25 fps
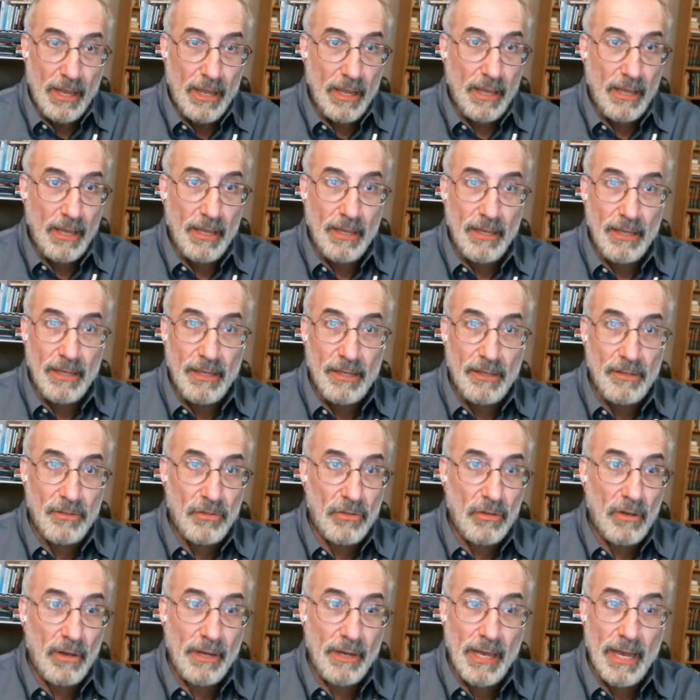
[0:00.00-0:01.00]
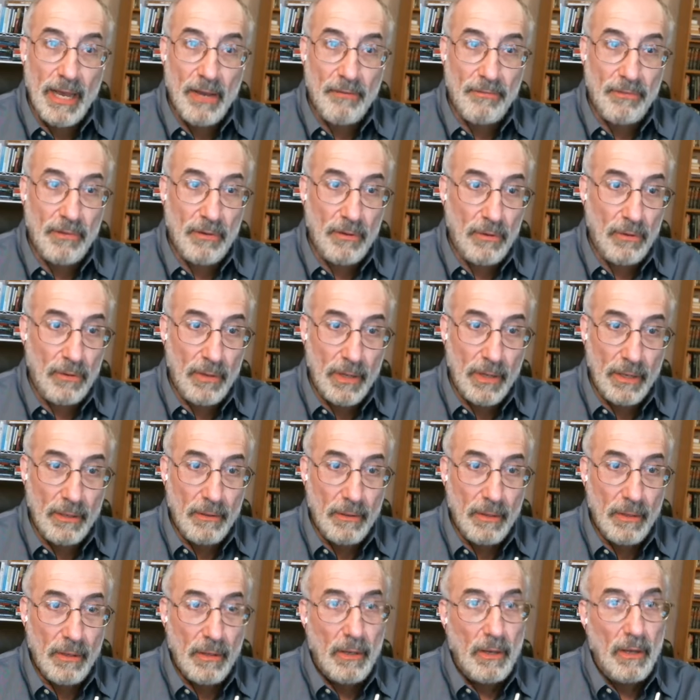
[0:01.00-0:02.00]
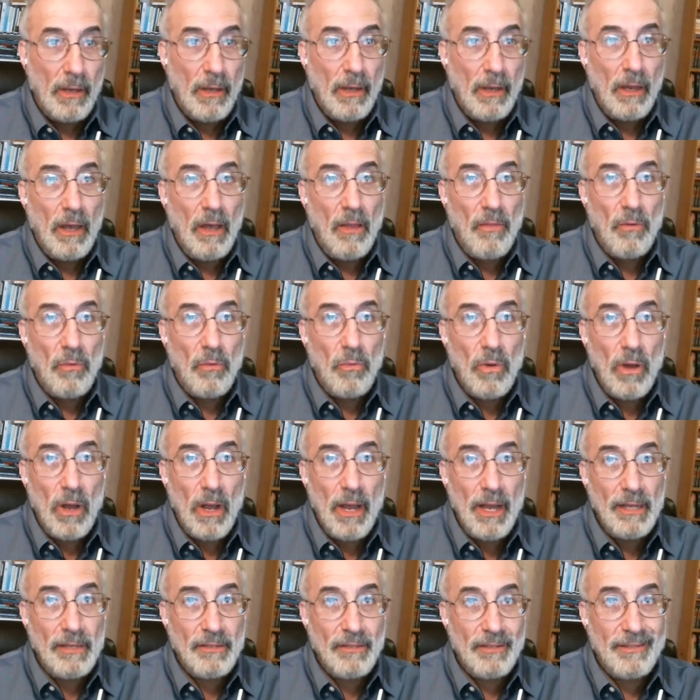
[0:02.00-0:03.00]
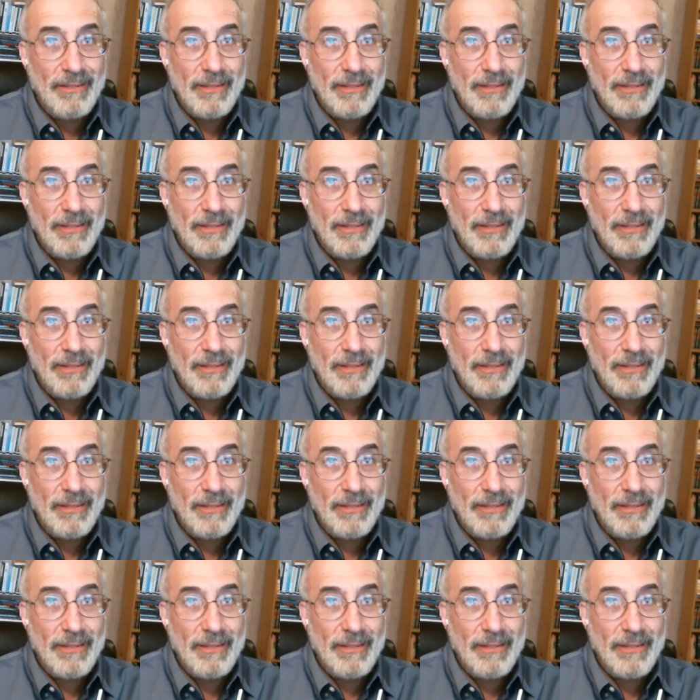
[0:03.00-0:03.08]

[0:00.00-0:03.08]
he's going to have to do it. Otherwise,